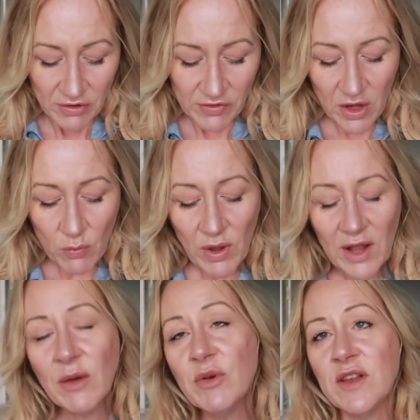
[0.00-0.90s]
So
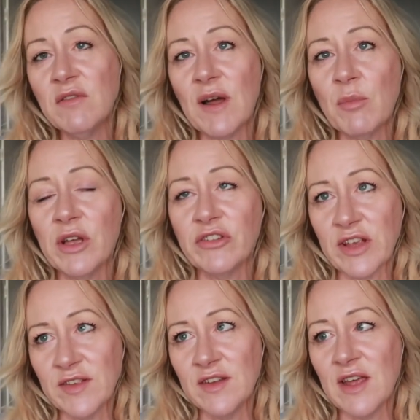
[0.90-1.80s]
while I was in Fabworks
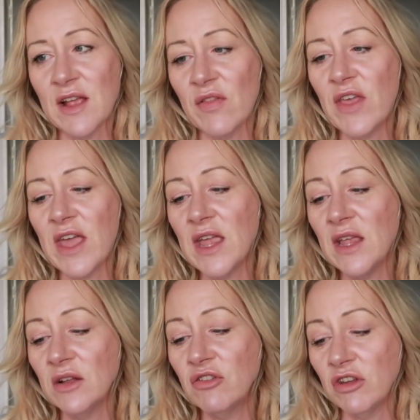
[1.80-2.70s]
yesterday,
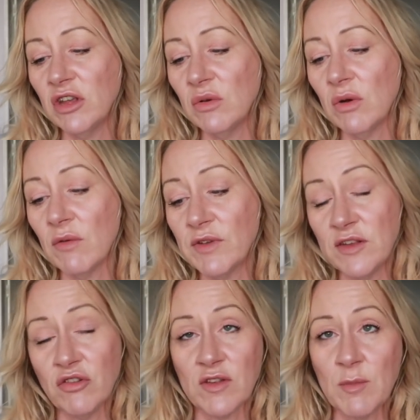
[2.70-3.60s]
they do
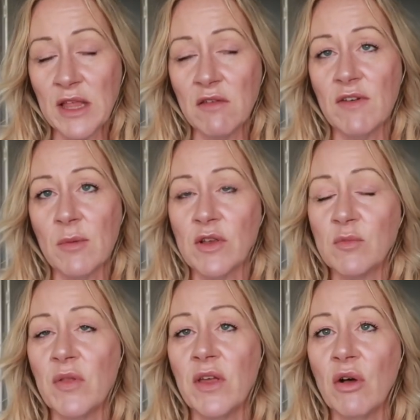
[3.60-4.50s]
obviously dressmaking fabrics,
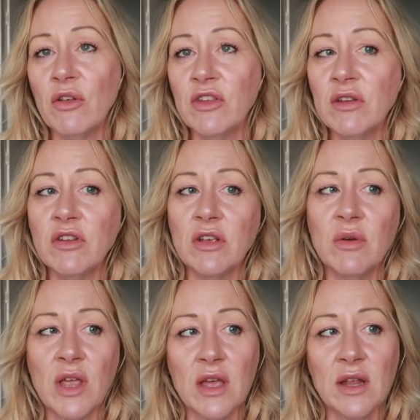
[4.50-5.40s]
but they also
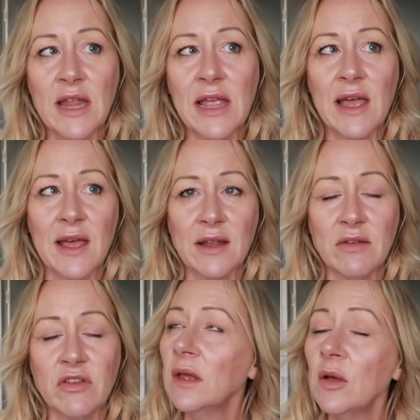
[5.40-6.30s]
do curtaining
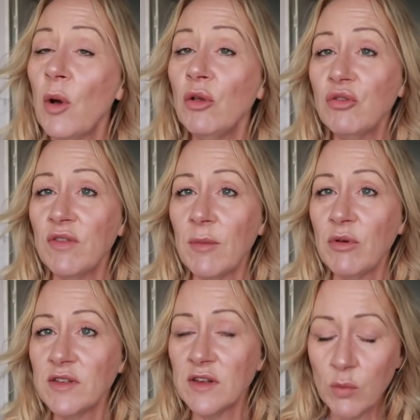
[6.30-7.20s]
and upholstery
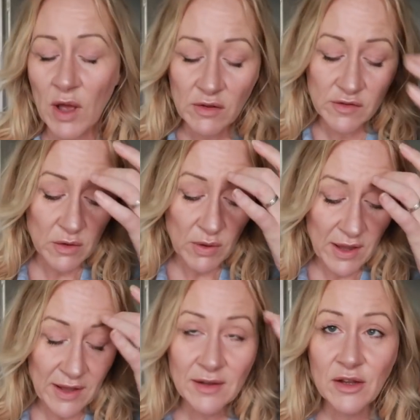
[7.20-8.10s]
fabrics as well. So I
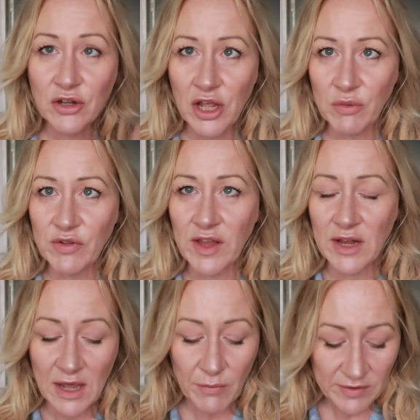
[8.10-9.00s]
had a little
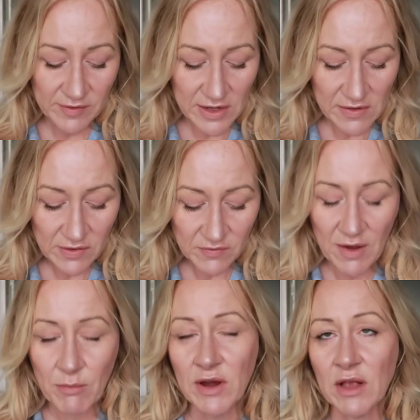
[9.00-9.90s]
nosy. Now, I'd seen this
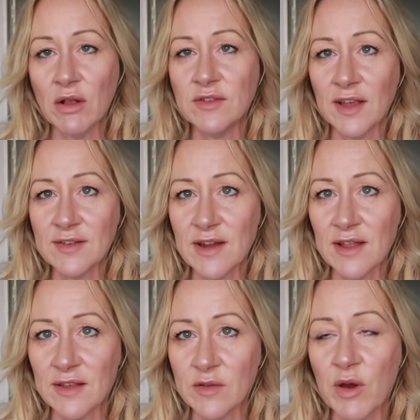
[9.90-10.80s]
fabric on
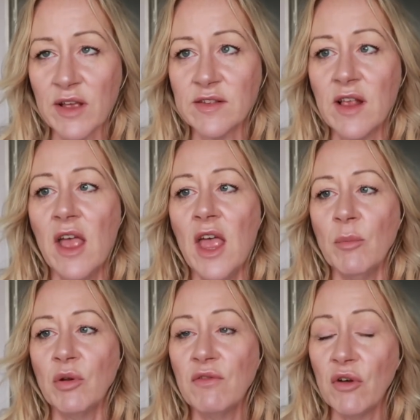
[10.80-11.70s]
Textile Express,
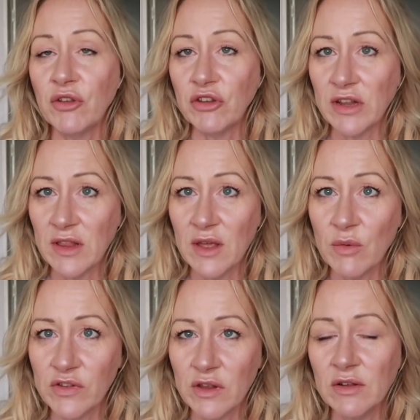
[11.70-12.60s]
but unfortunately they
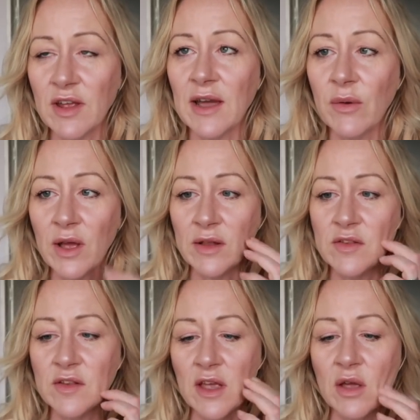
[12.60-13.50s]
were sold out,
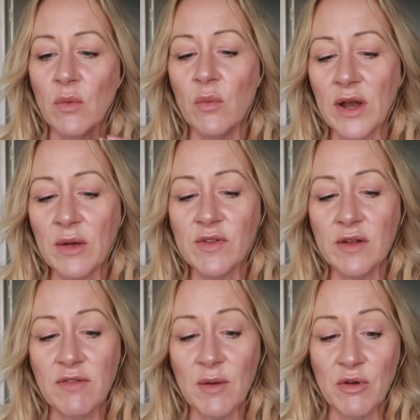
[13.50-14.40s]
and so when I was
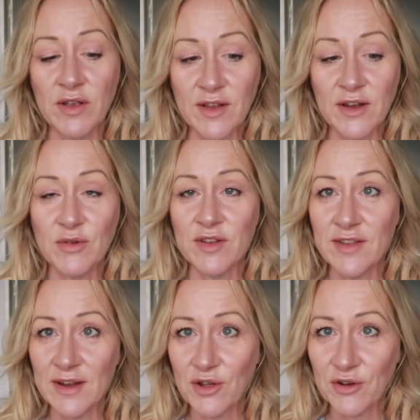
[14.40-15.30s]
in Fabworks I noticed
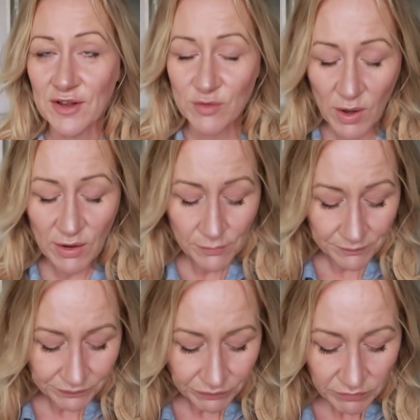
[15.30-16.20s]
they'd got it as well.
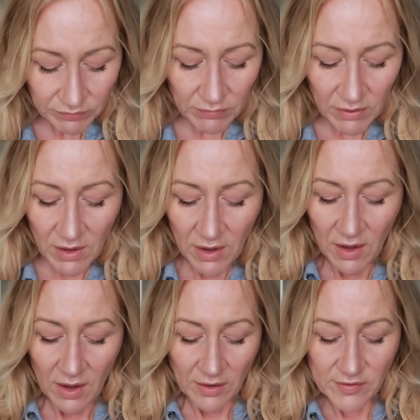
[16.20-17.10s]

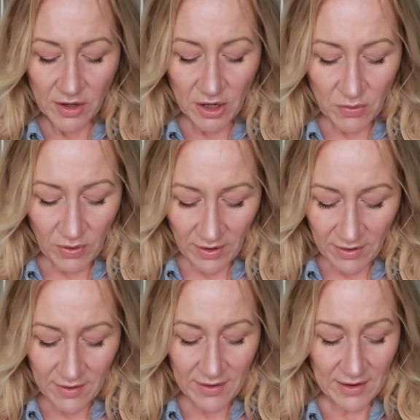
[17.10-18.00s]
So
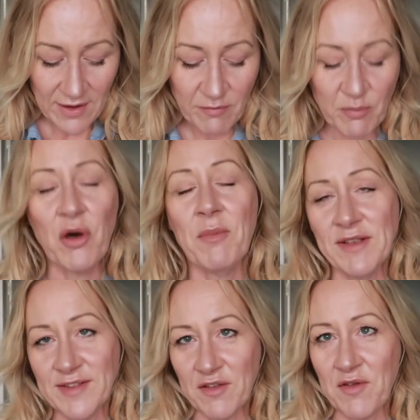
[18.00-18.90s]
I have bought
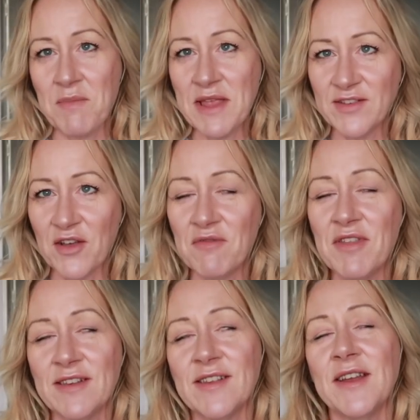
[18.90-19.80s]
myself a meter of
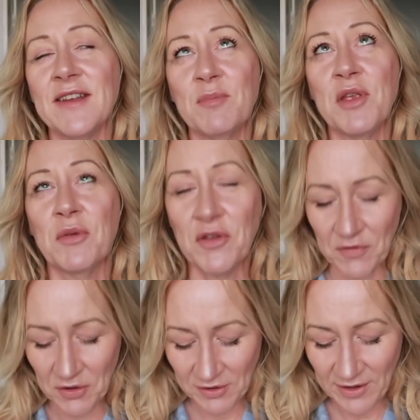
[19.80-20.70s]
this, and it's
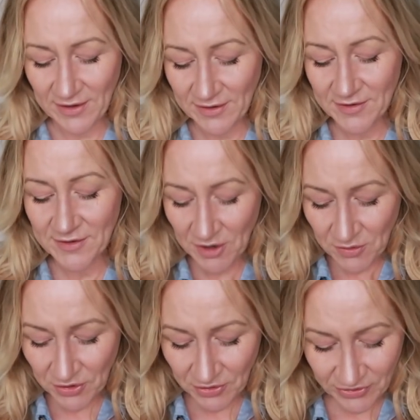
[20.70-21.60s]
beautiful. It is
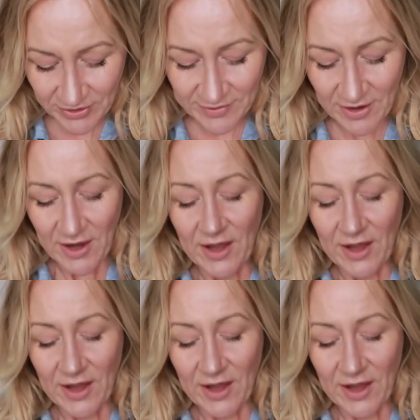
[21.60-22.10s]
so gorgeous.